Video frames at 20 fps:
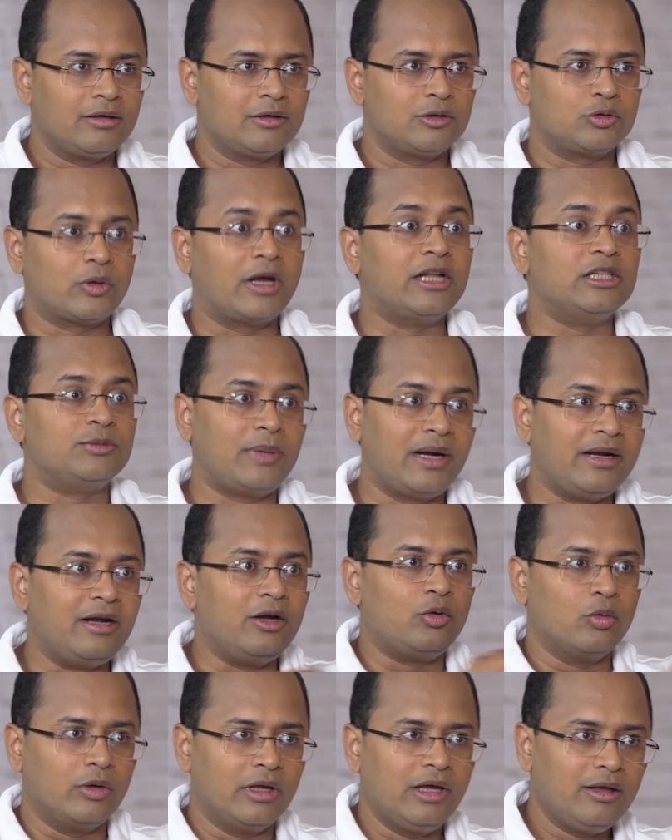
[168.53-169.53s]
So, I'll spend
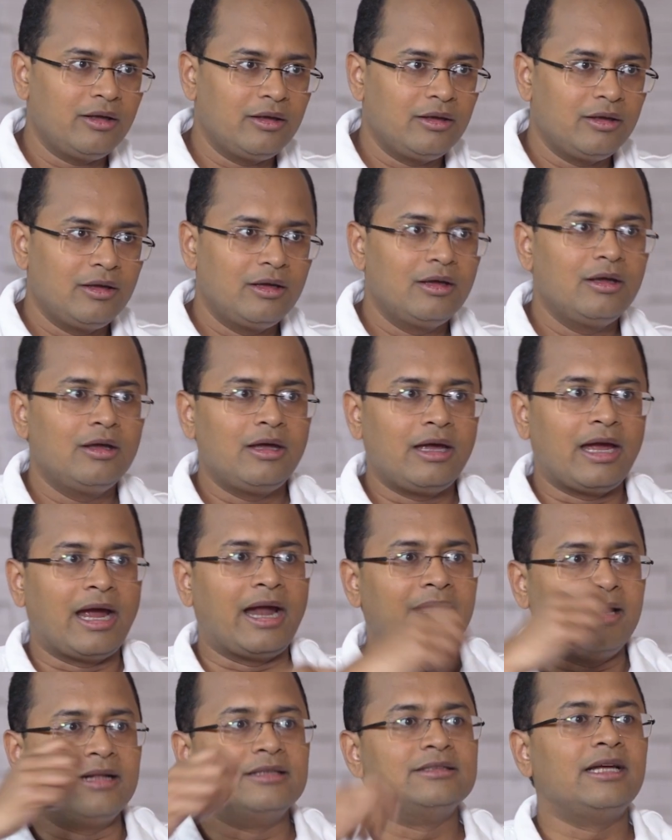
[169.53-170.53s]
it today,
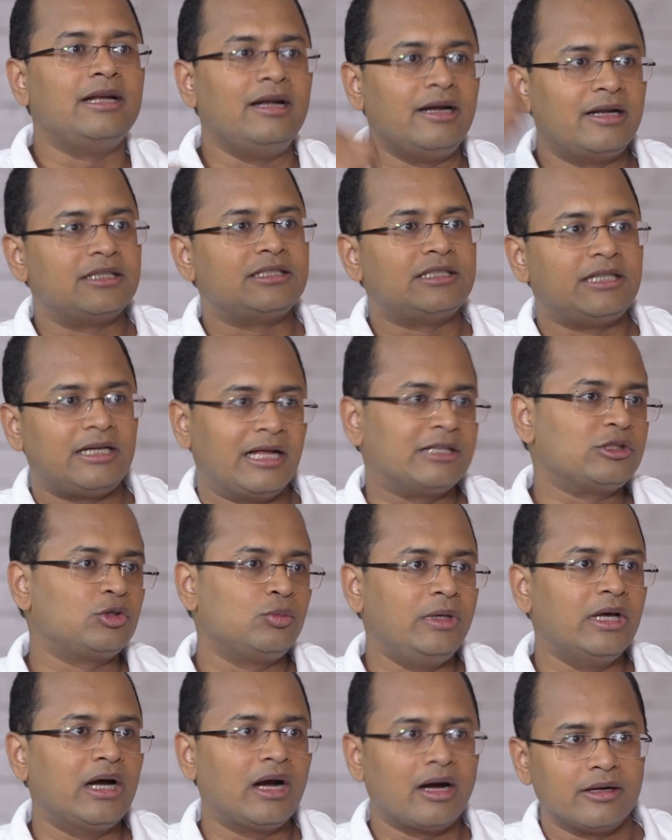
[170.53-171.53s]
and hence the interest rate has to
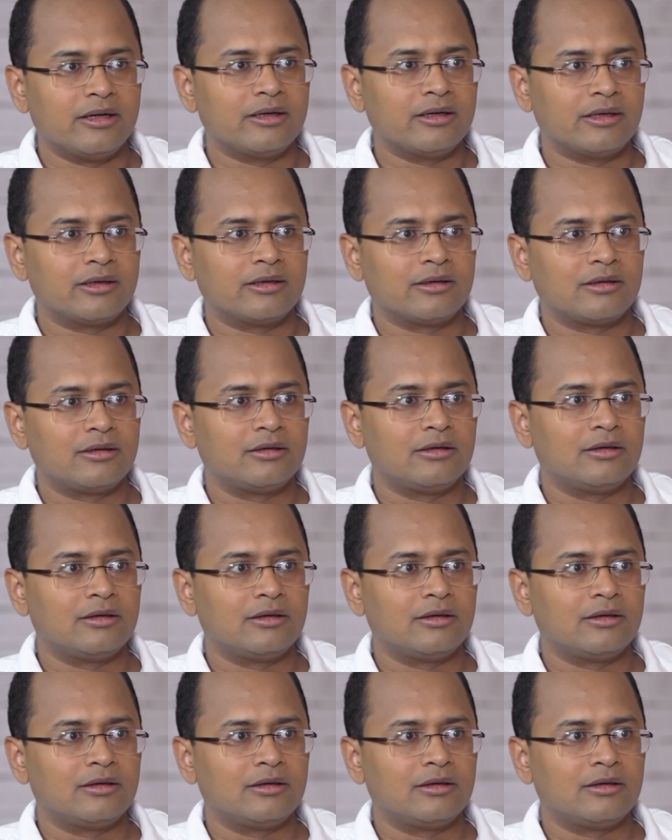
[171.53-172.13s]
be higher